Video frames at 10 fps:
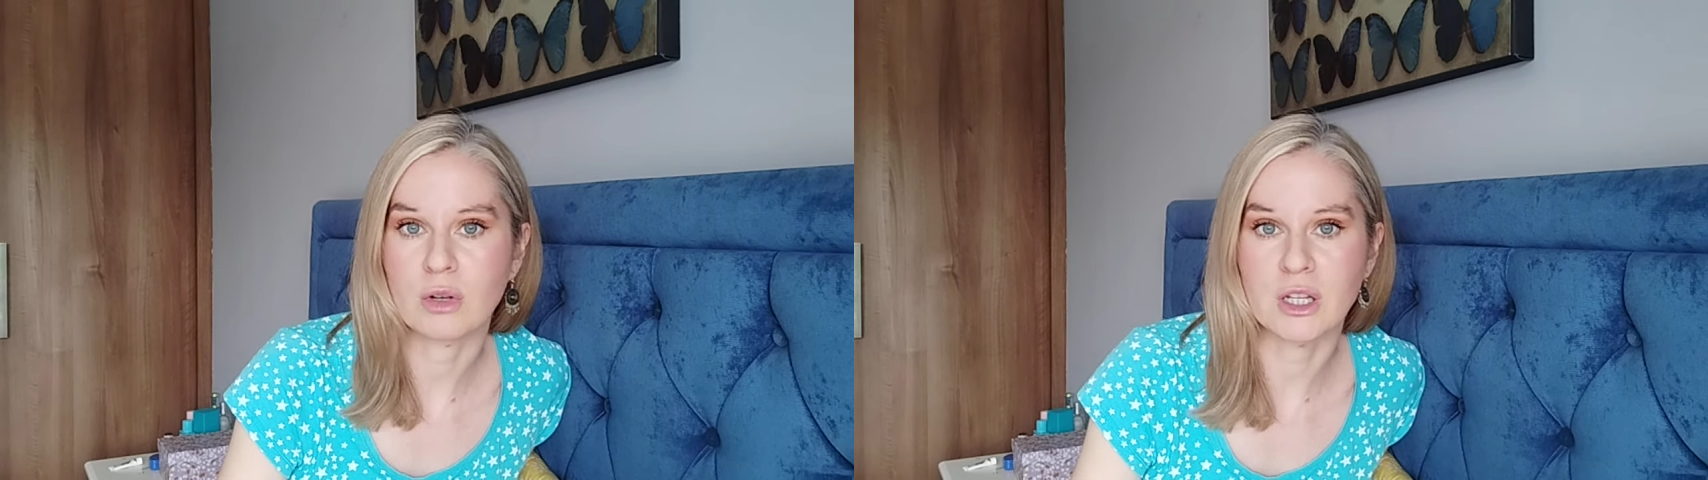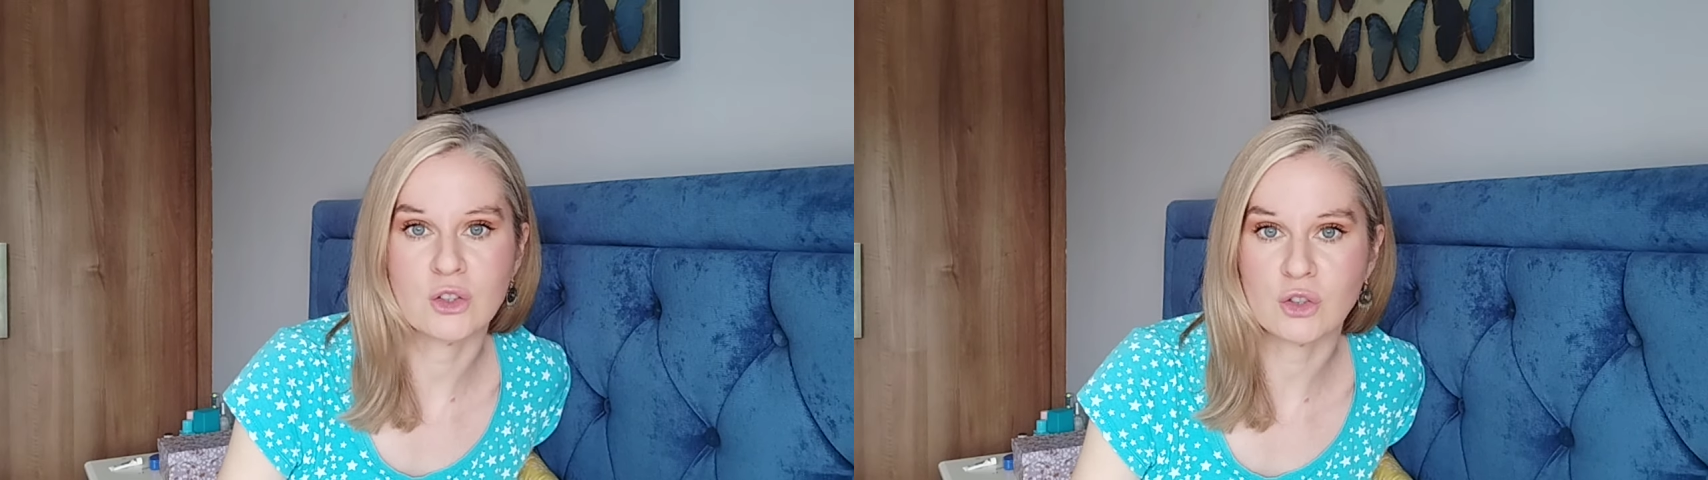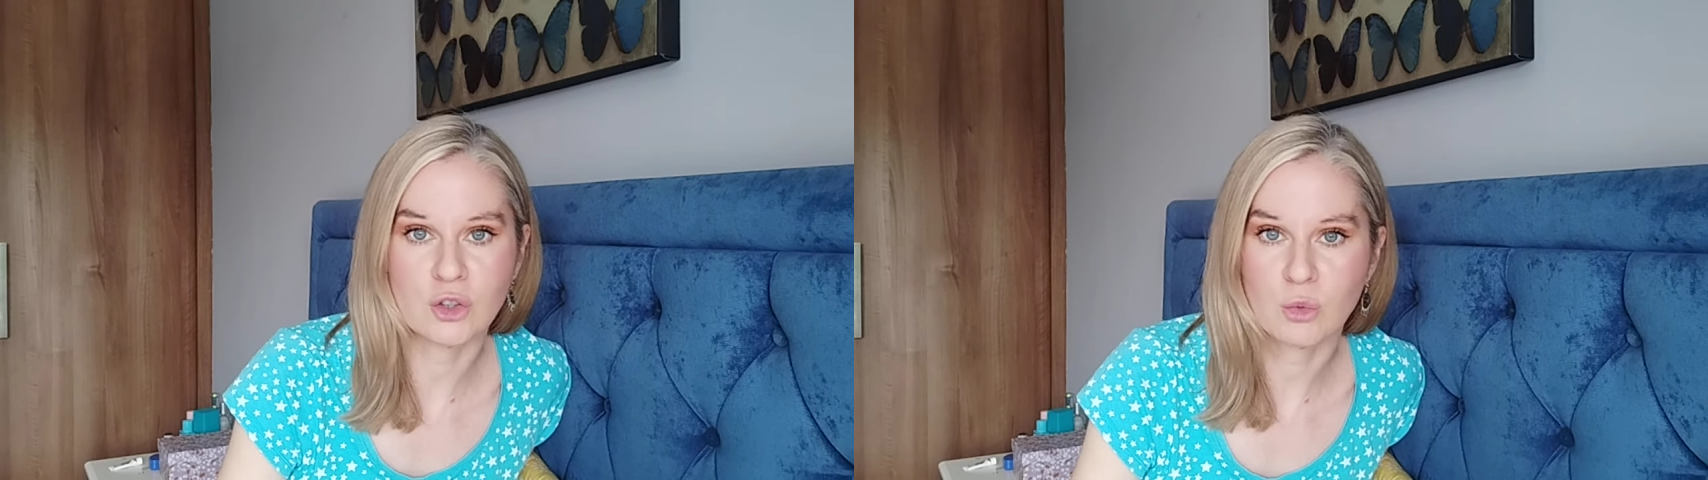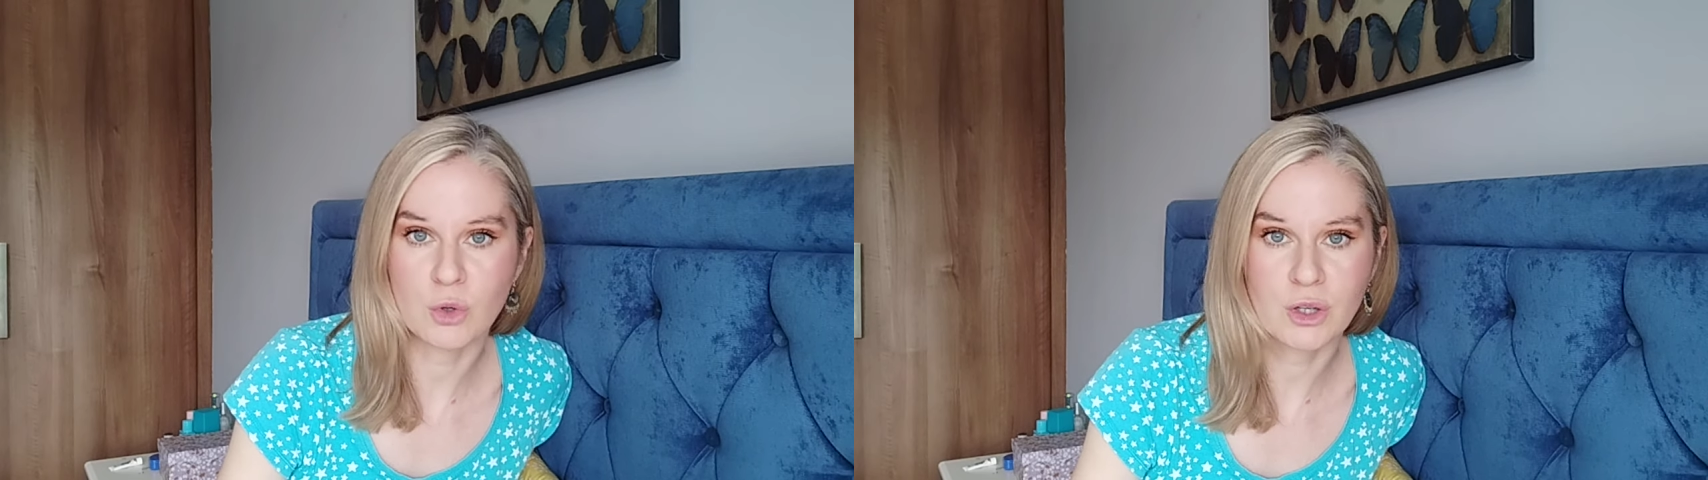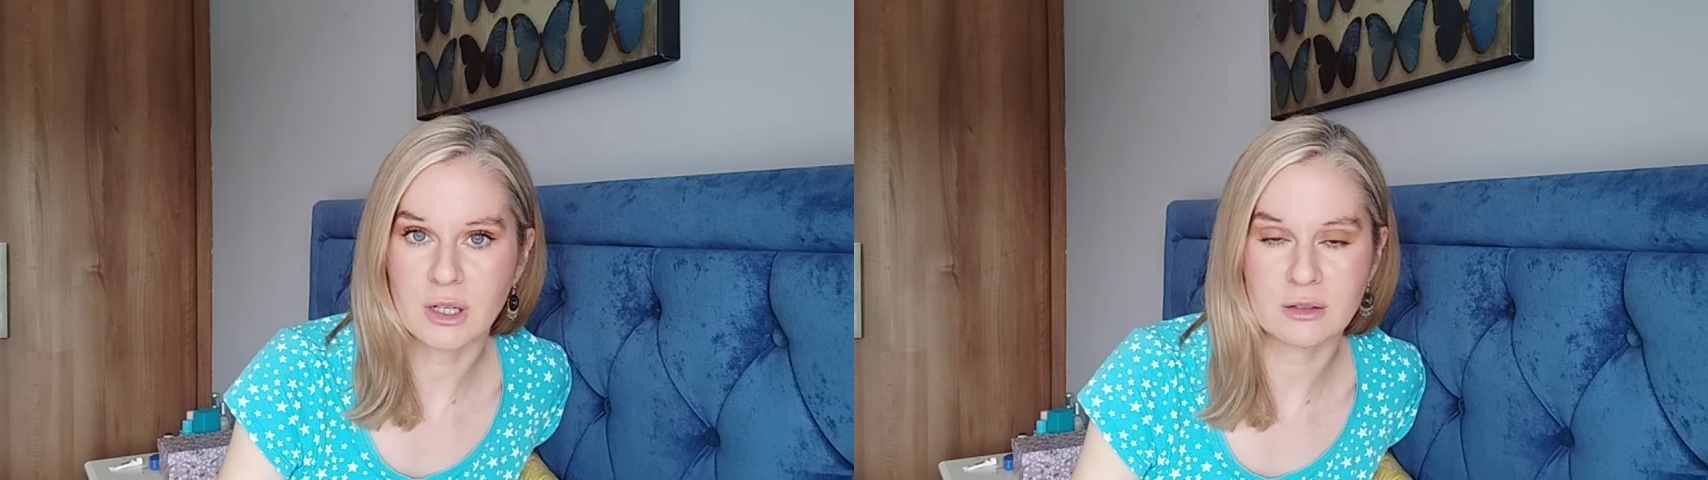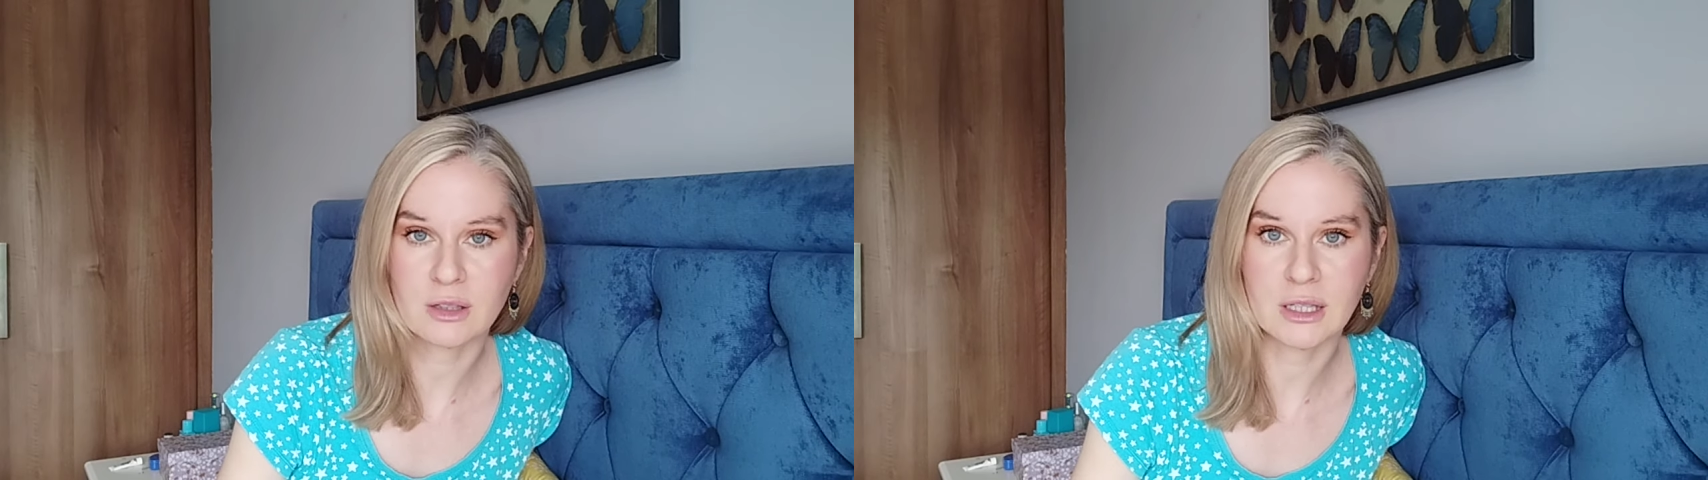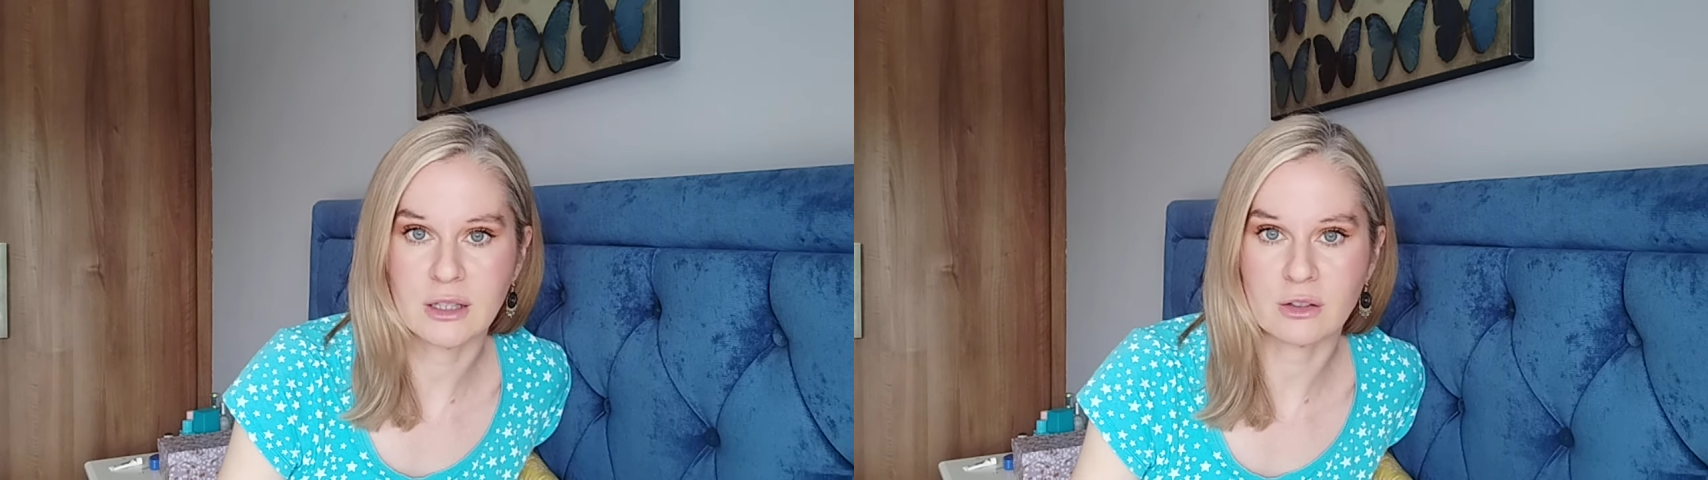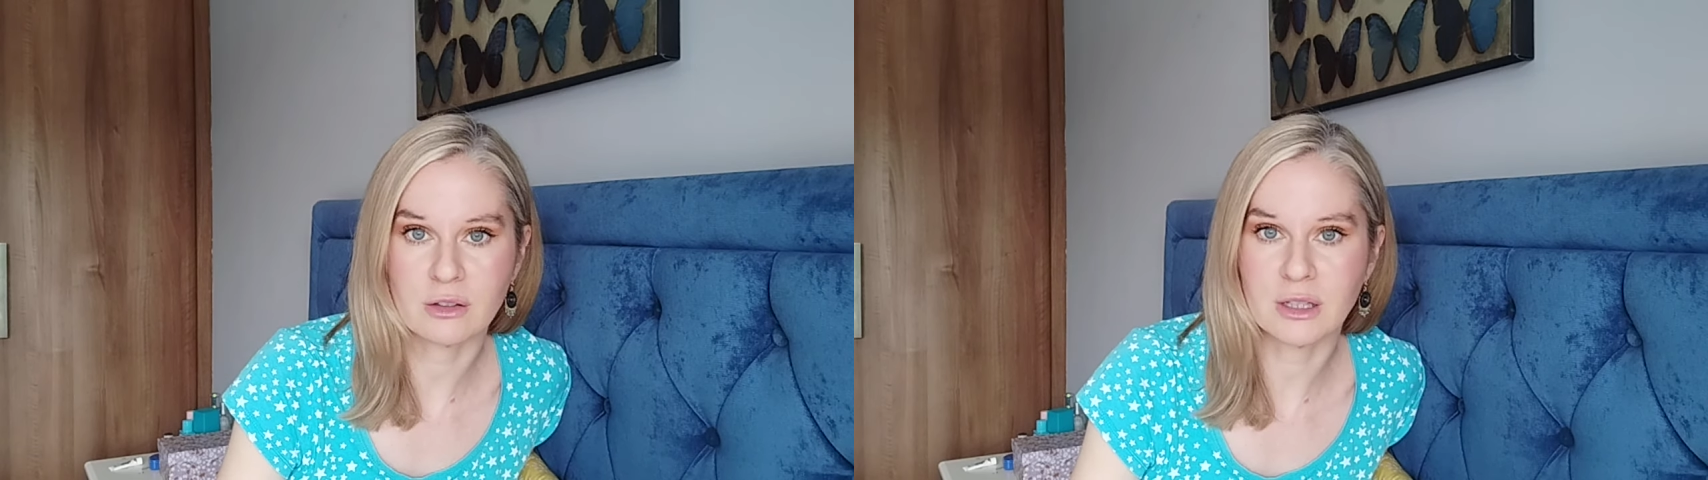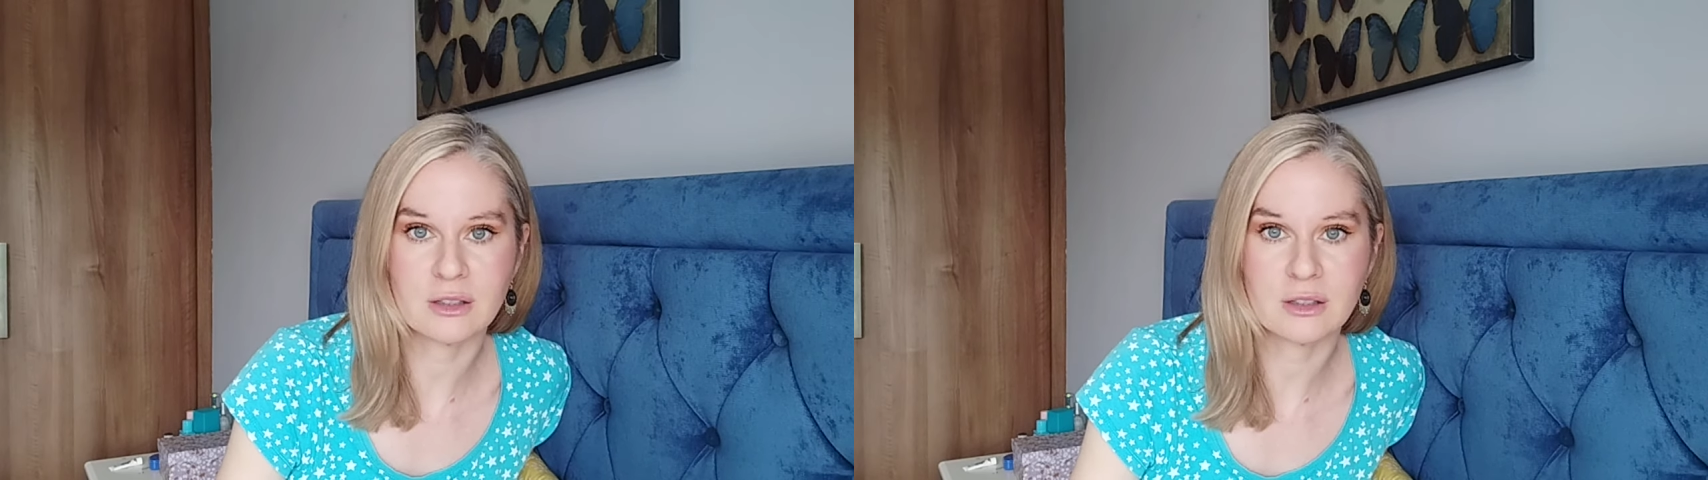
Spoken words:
into your work as a healer.